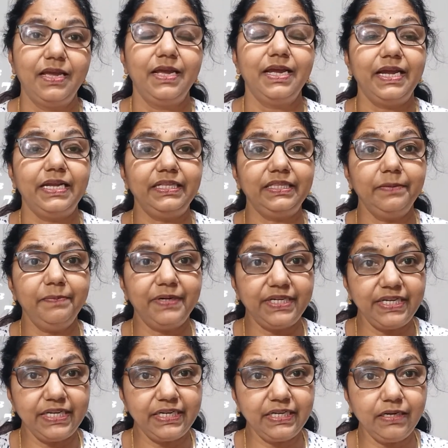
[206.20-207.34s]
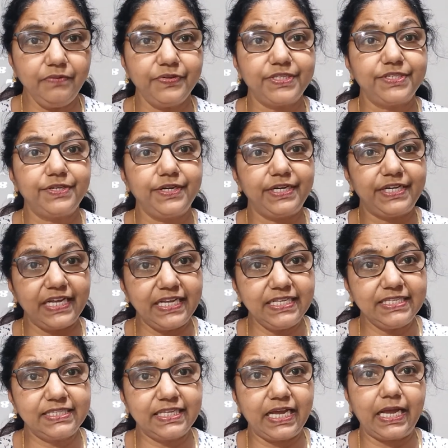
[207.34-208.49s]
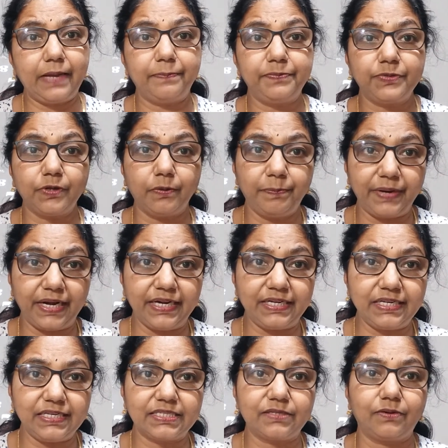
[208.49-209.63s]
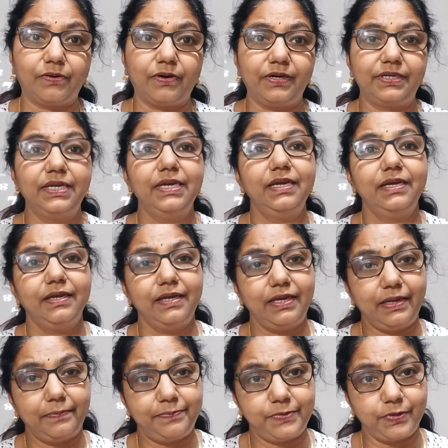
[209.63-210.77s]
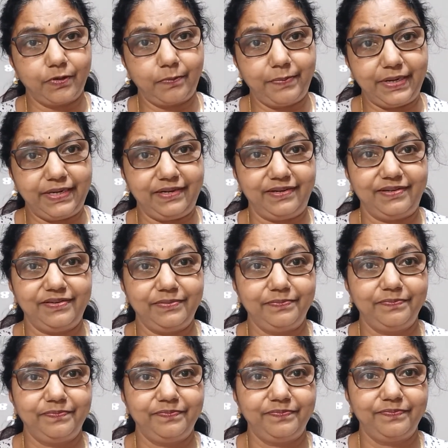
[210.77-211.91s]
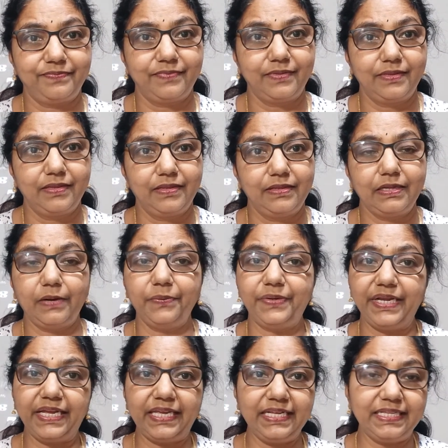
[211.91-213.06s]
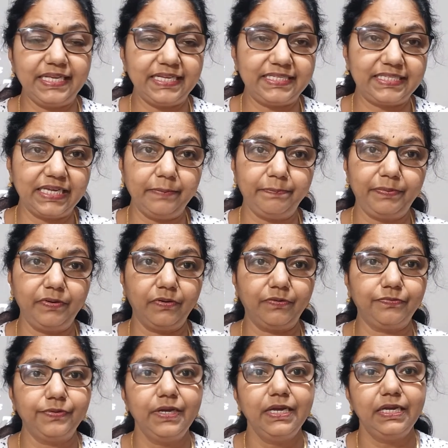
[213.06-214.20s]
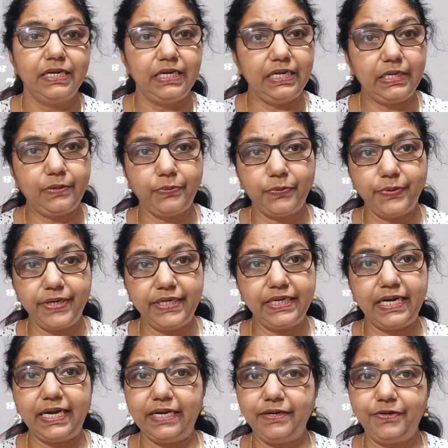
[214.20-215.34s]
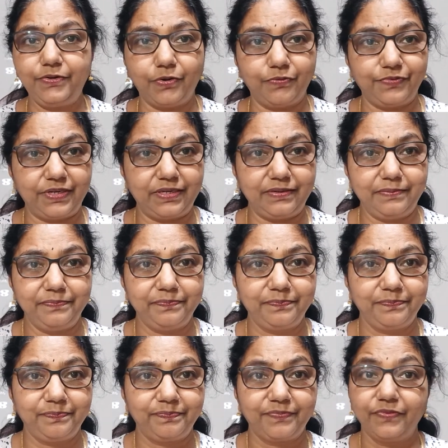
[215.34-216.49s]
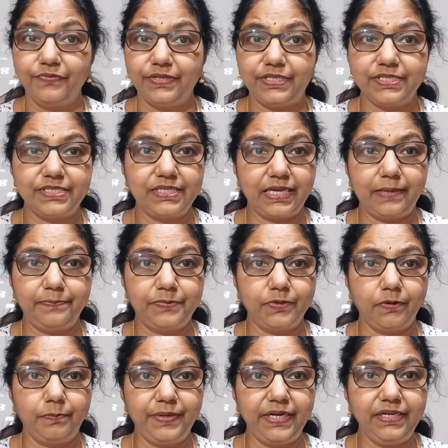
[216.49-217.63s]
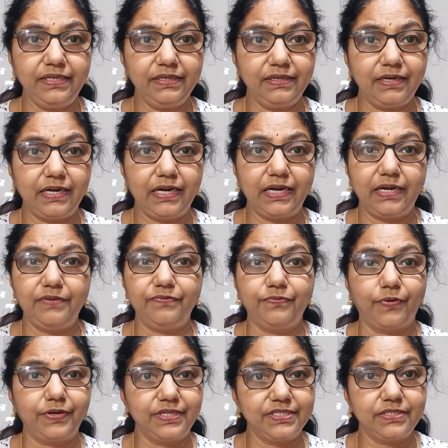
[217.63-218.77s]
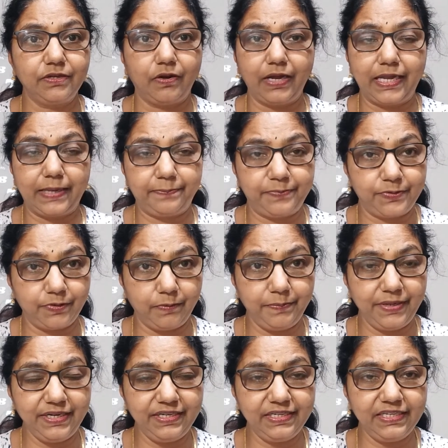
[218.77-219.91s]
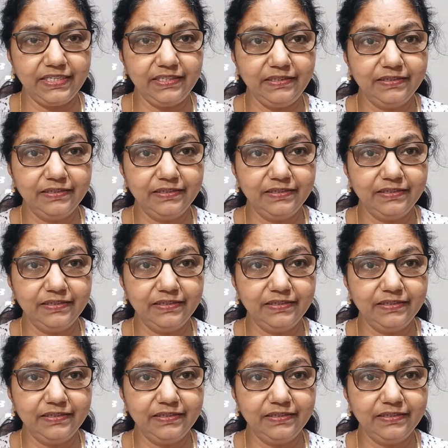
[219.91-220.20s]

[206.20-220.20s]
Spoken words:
and the material which retains the absorbate is called absorbent. Now, taking the example of liquid and towel, which is the absorbate and what is the absorbent here?